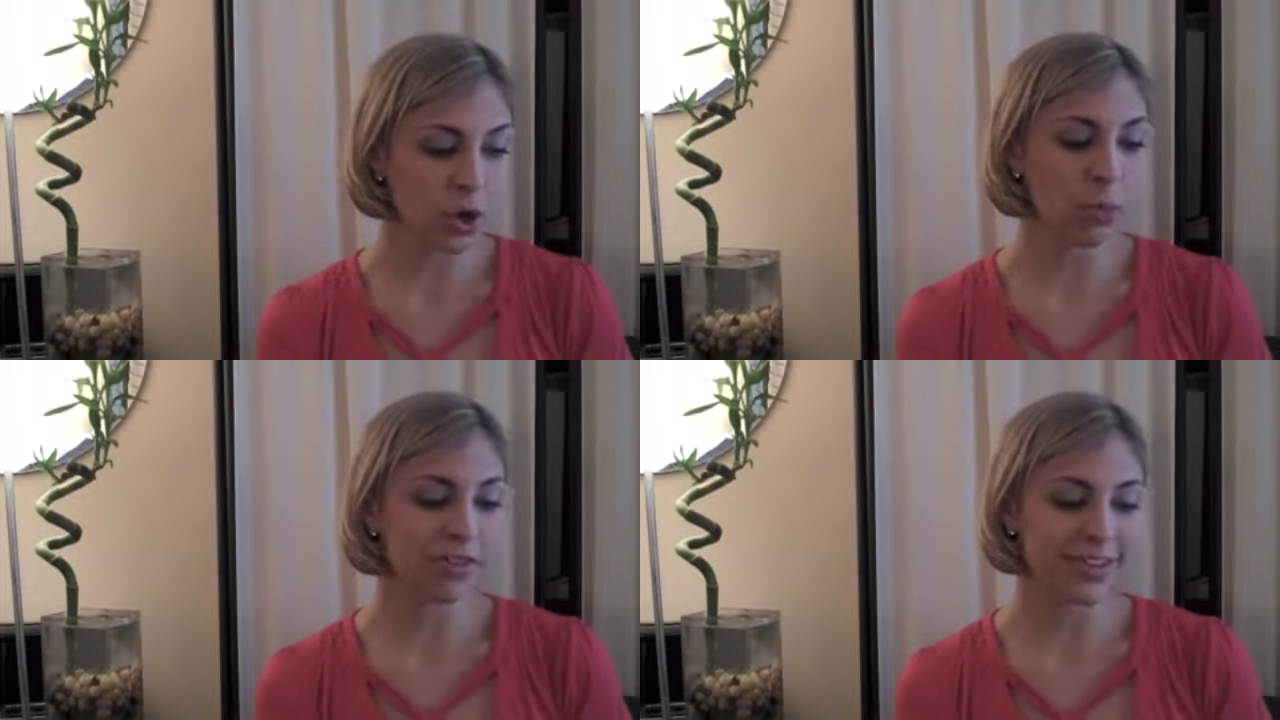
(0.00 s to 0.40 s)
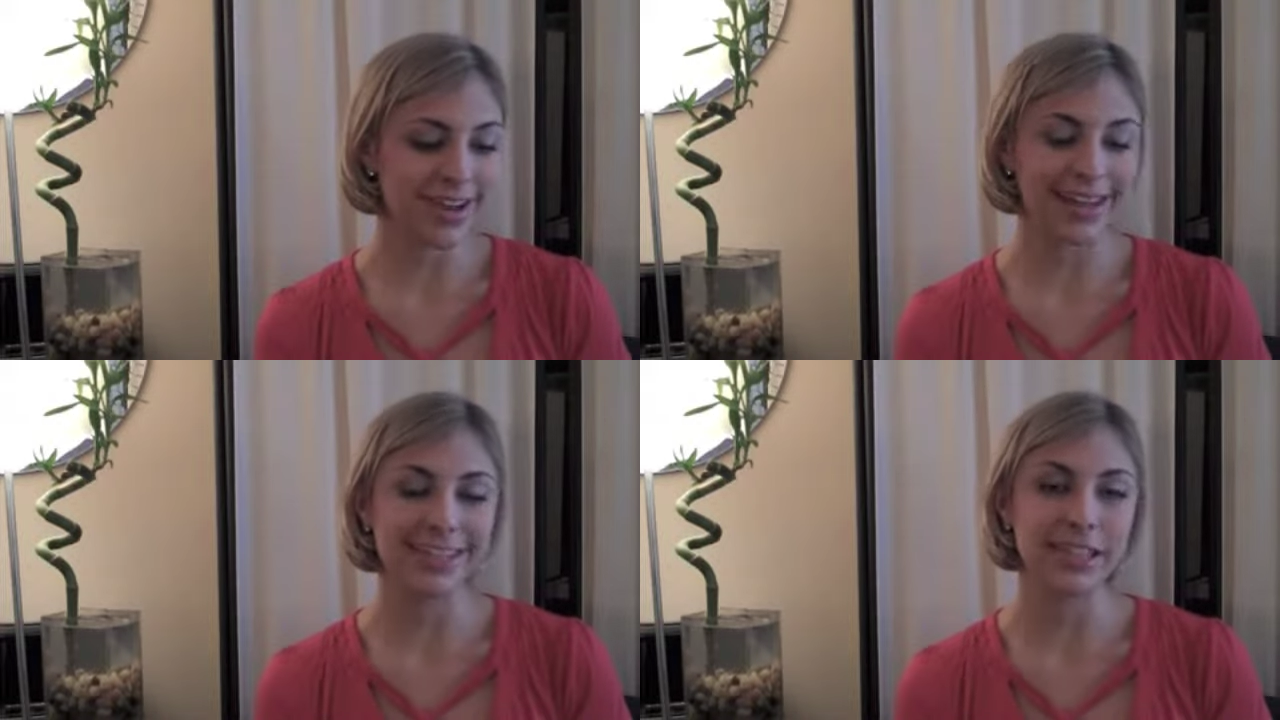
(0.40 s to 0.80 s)
more than
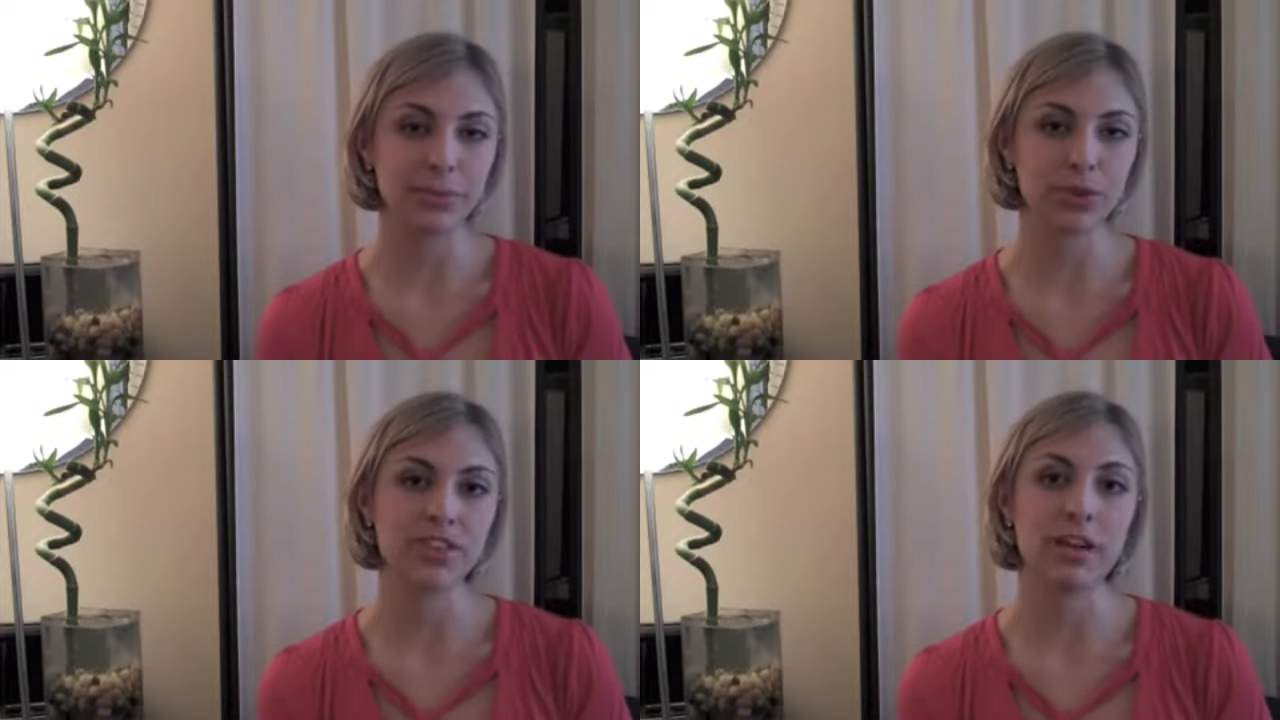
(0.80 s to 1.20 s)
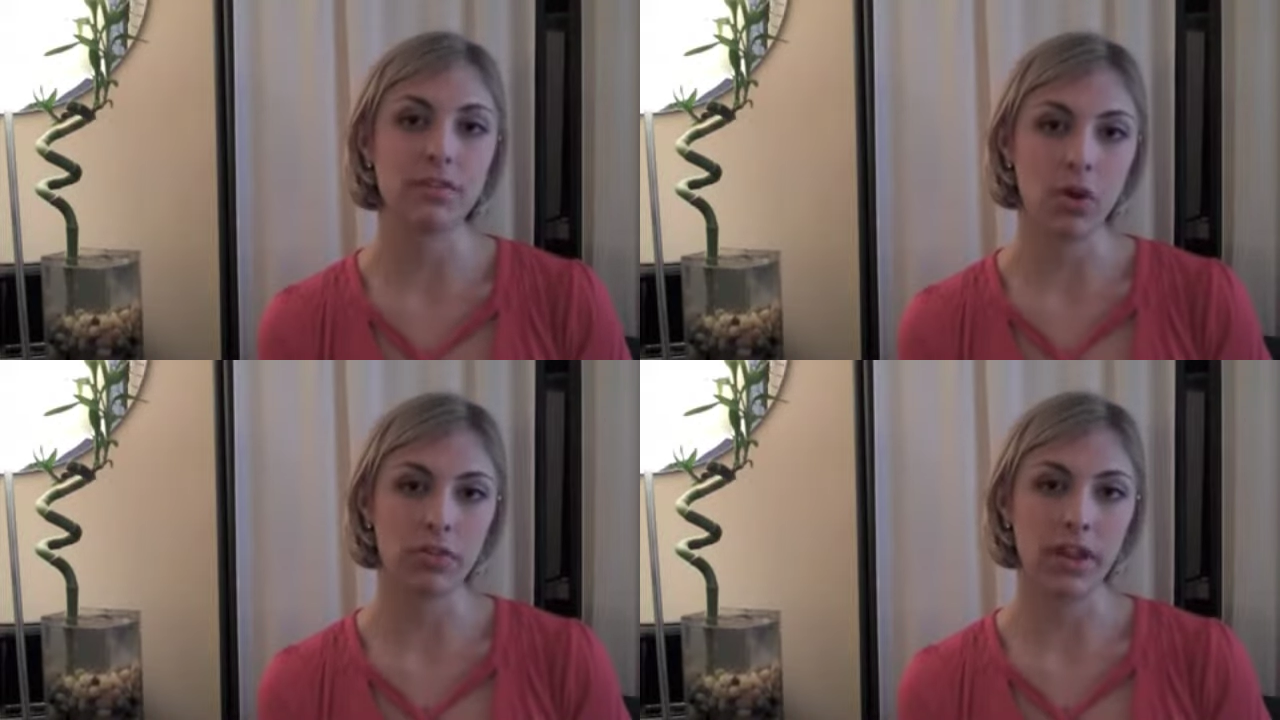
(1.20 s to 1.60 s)
19%
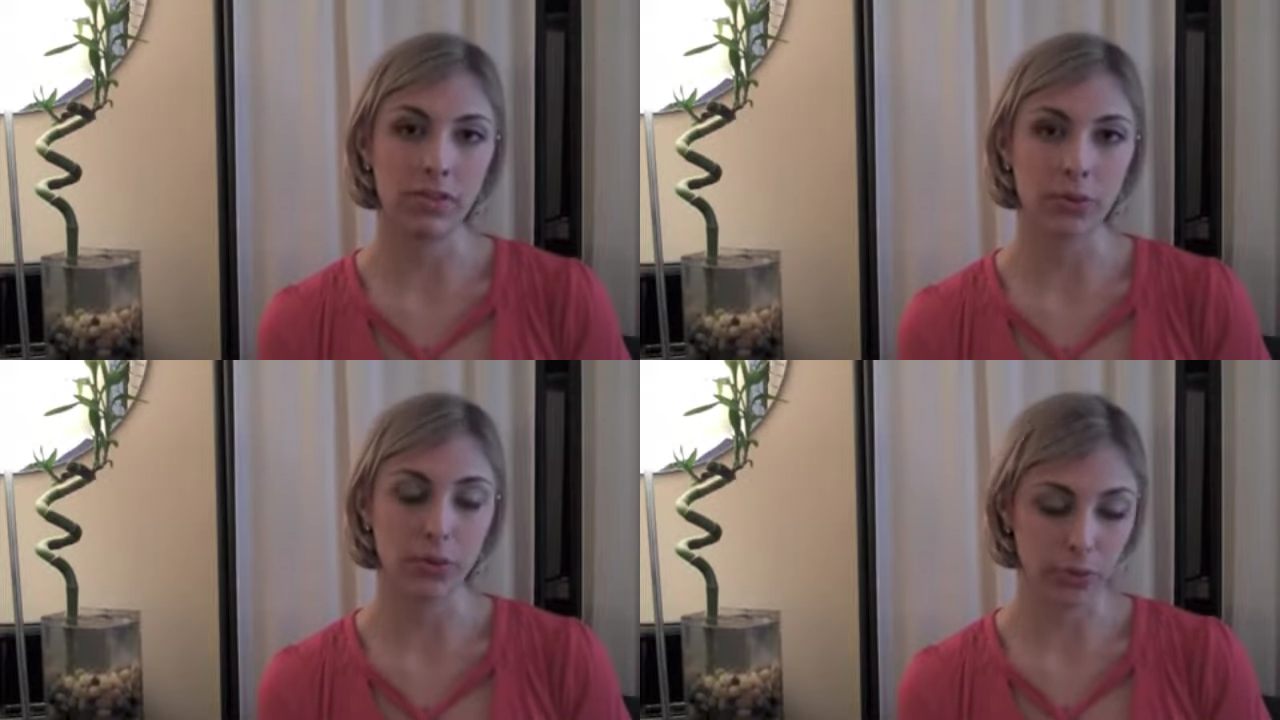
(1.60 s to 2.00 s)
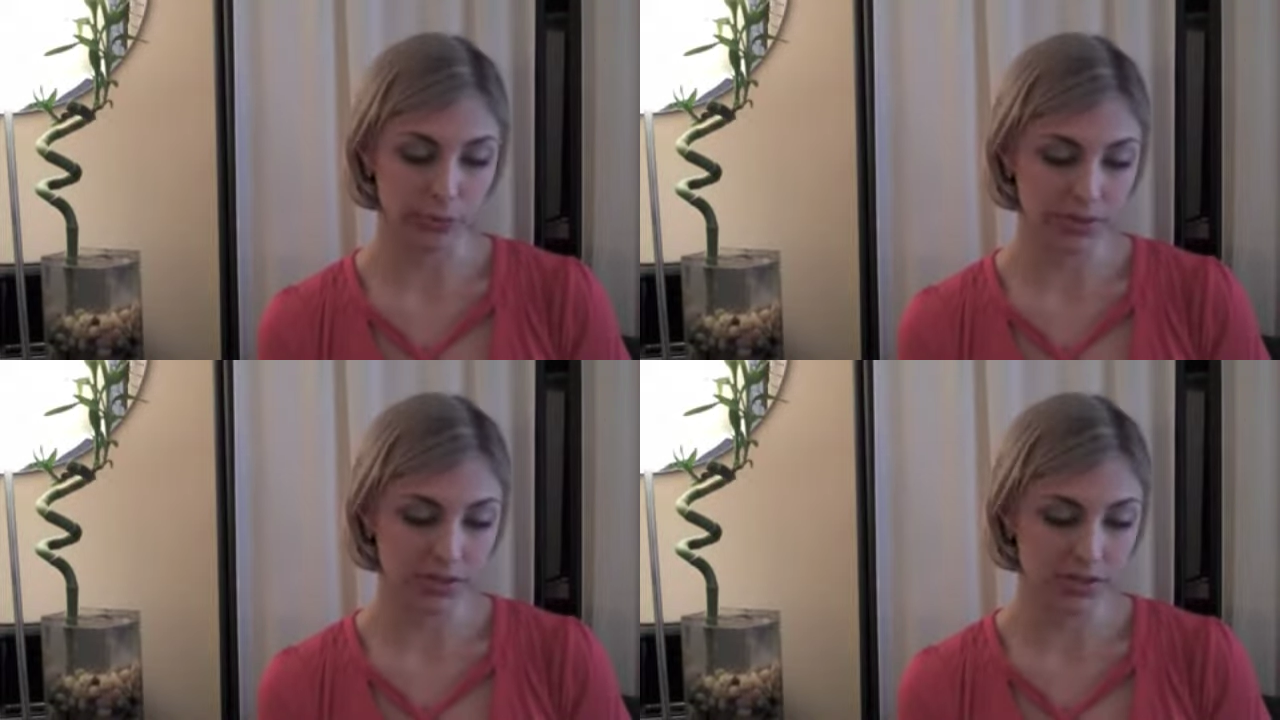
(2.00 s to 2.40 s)
of all the other
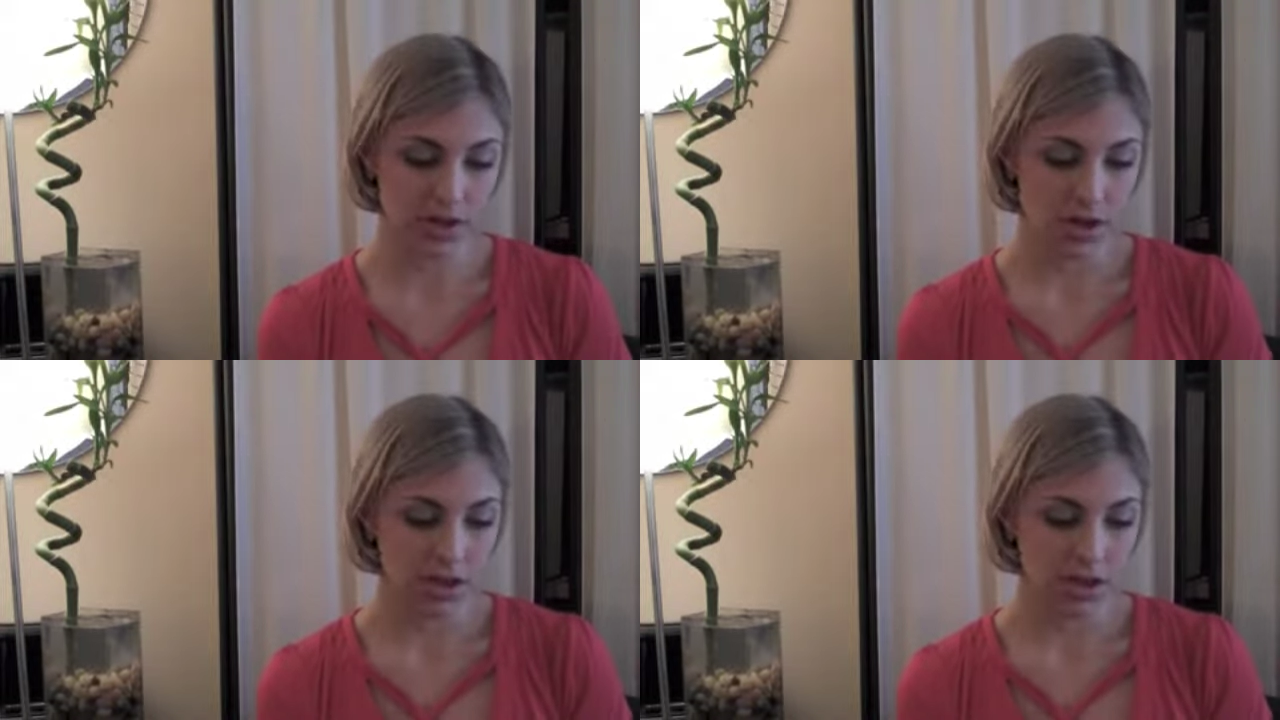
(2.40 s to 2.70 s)
groups.